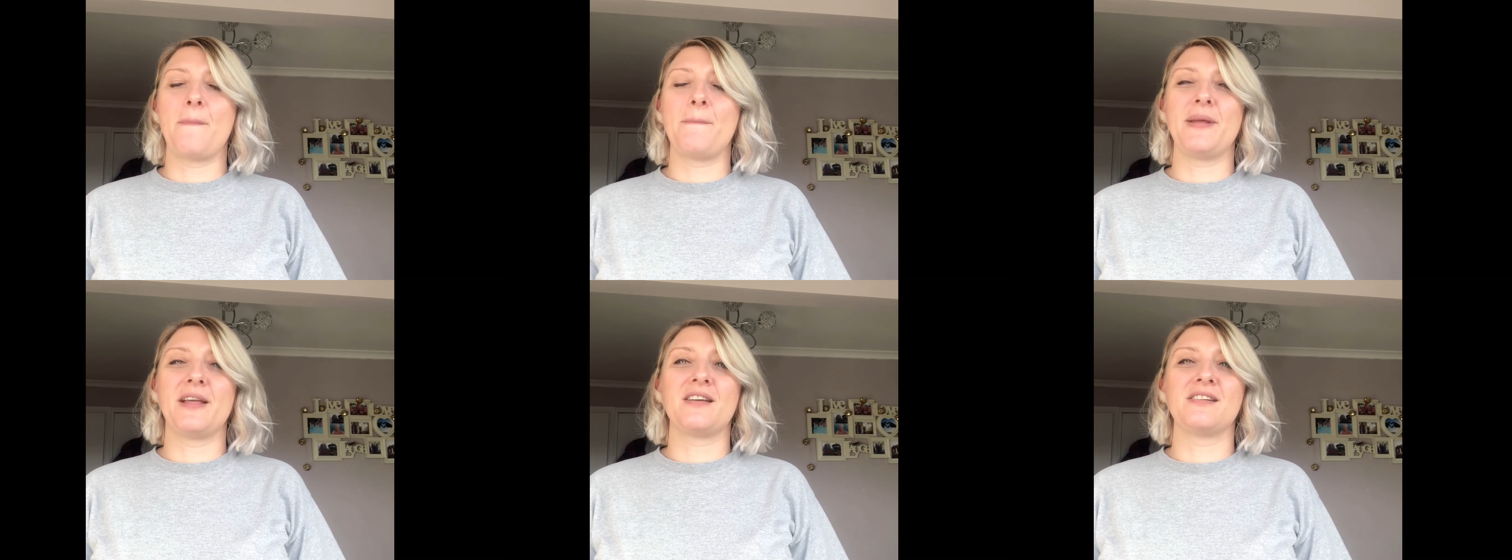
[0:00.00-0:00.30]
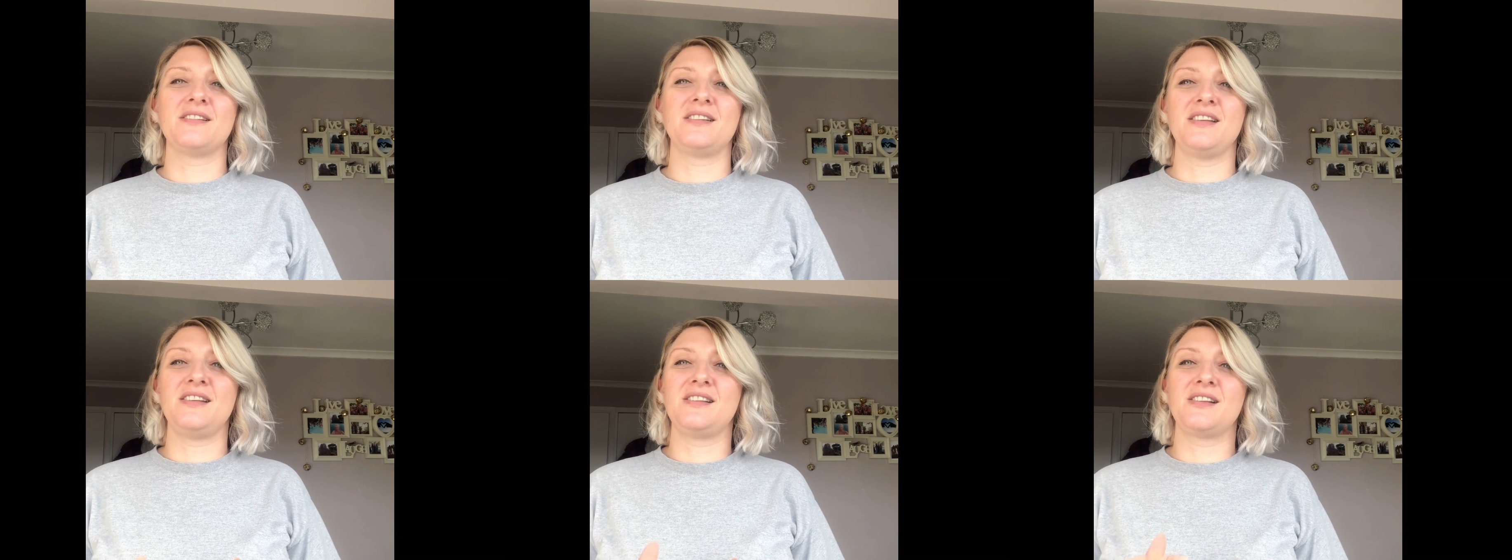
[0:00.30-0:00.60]

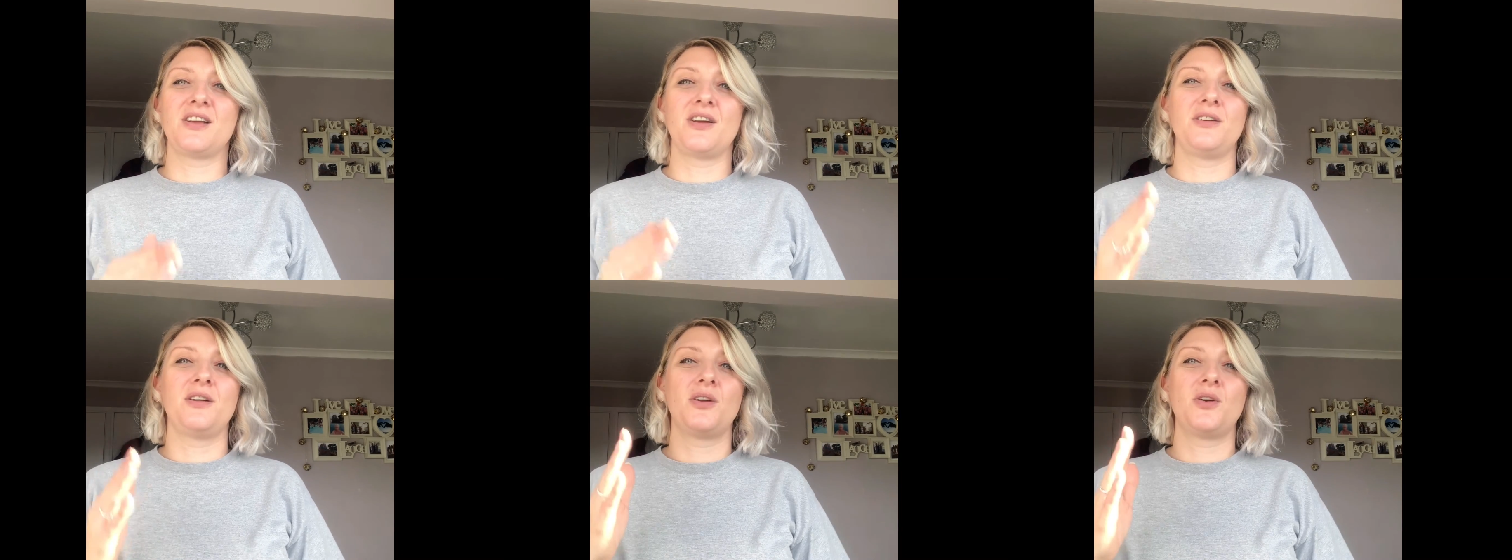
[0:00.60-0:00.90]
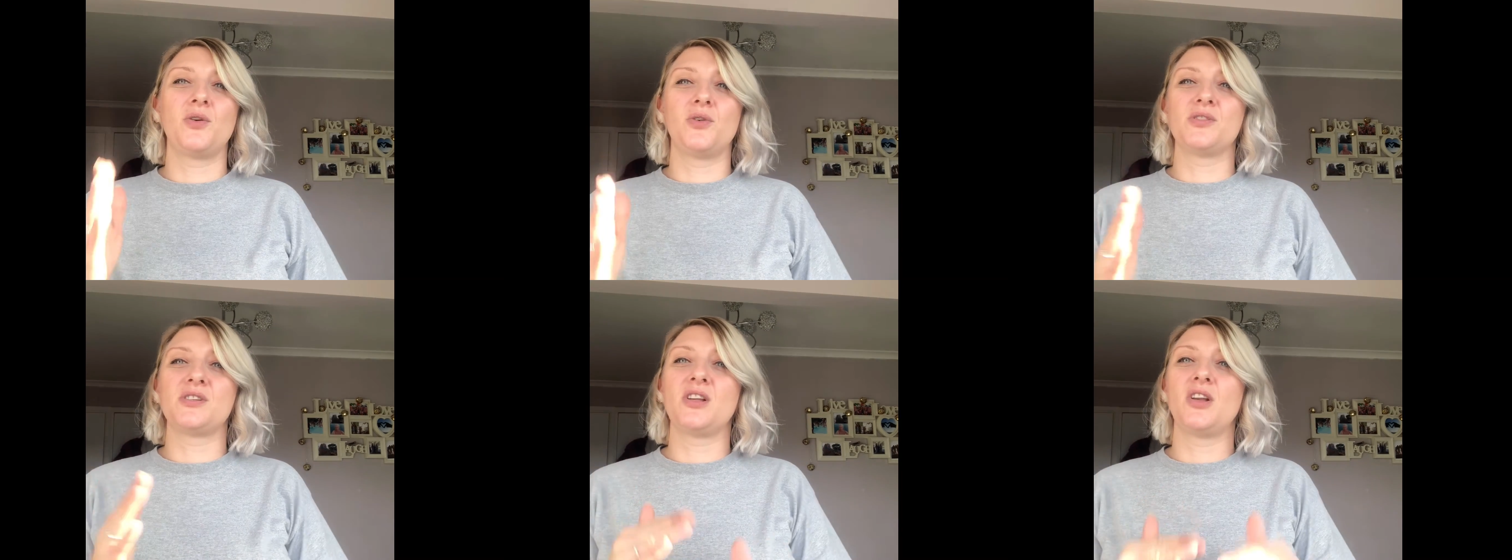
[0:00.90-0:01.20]
because it's going to
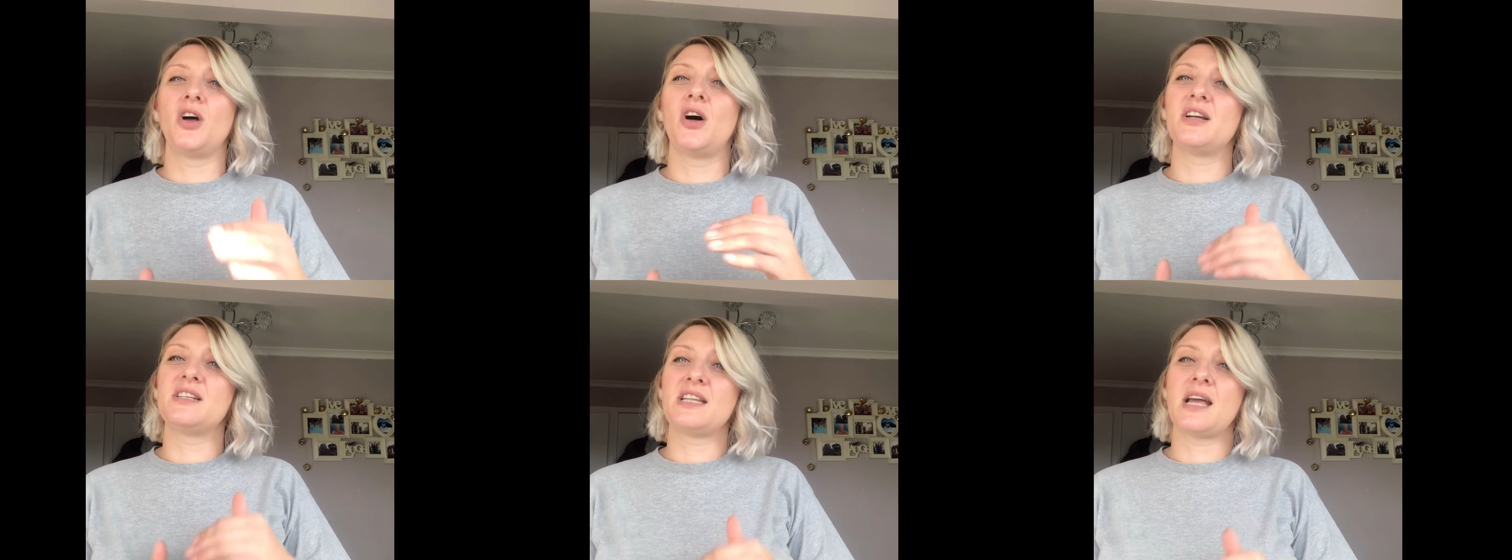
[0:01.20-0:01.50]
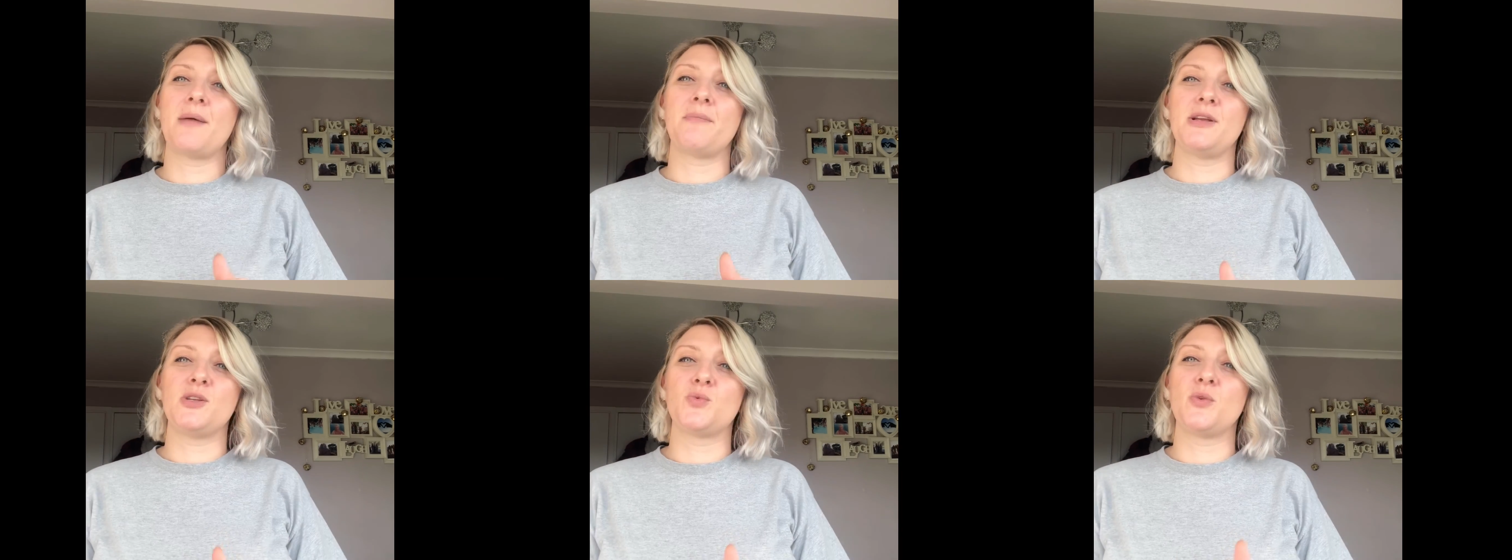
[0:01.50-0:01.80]
cause a lot of damage.